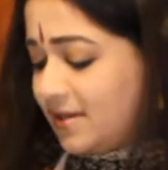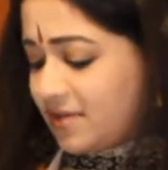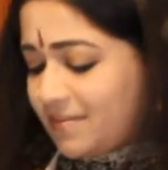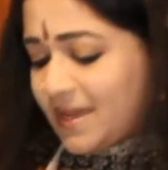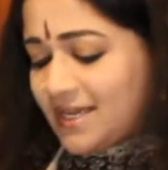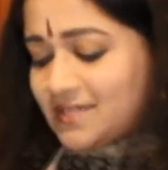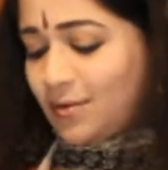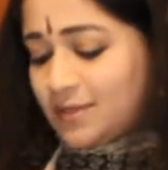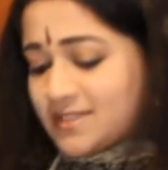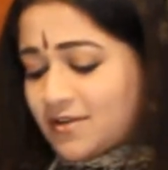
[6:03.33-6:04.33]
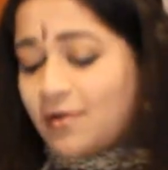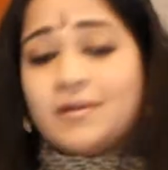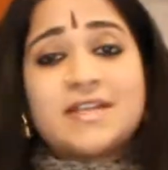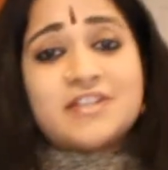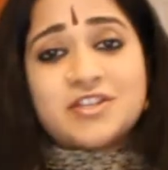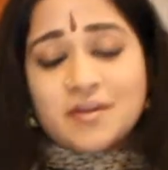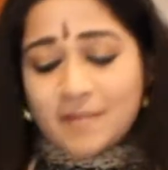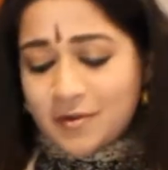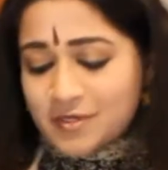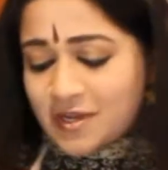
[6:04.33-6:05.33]
glutamate, also called
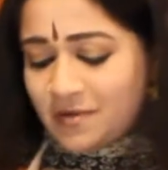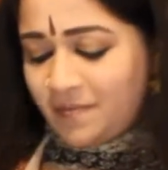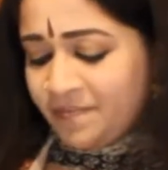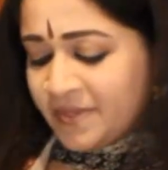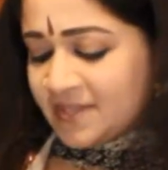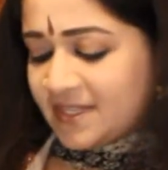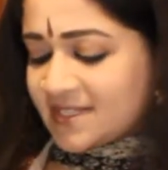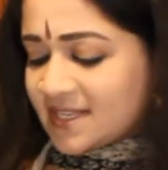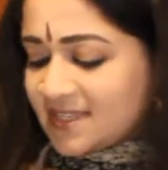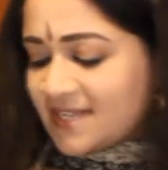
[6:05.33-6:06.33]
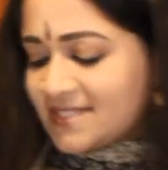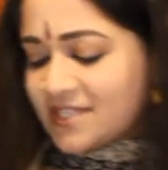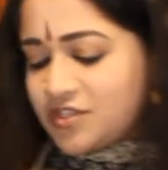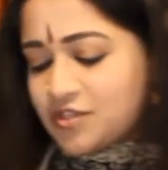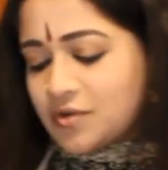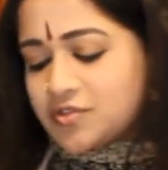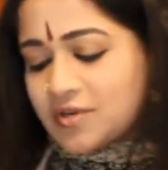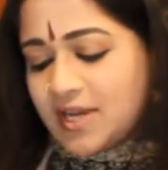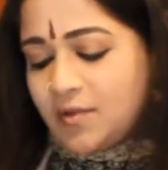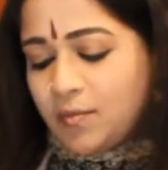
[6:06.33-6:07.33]
Ajinomoto. These are things that you don't
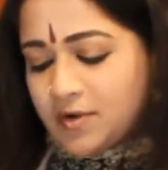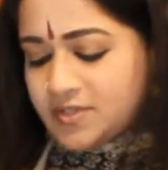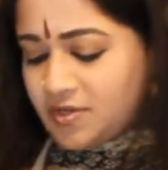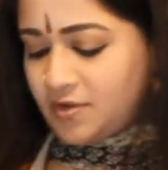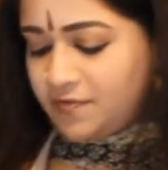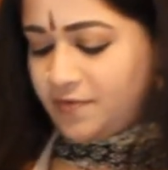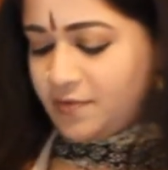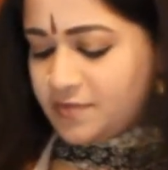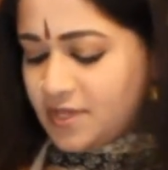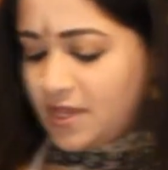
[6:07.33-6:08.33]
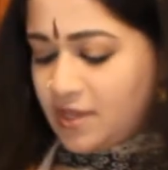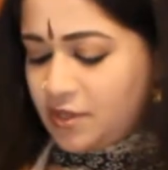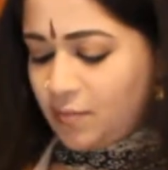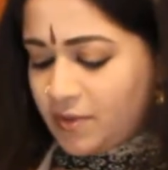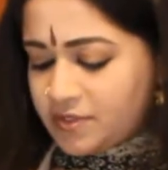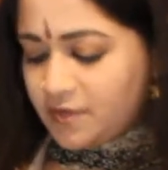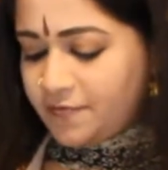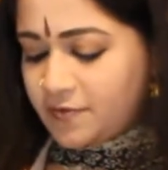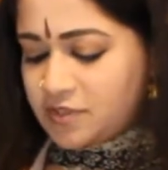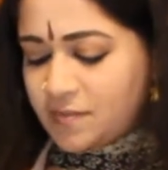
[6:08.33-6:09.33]
really want in your food. You want your
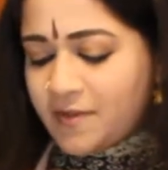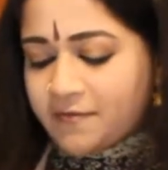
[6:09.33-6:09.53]
food to be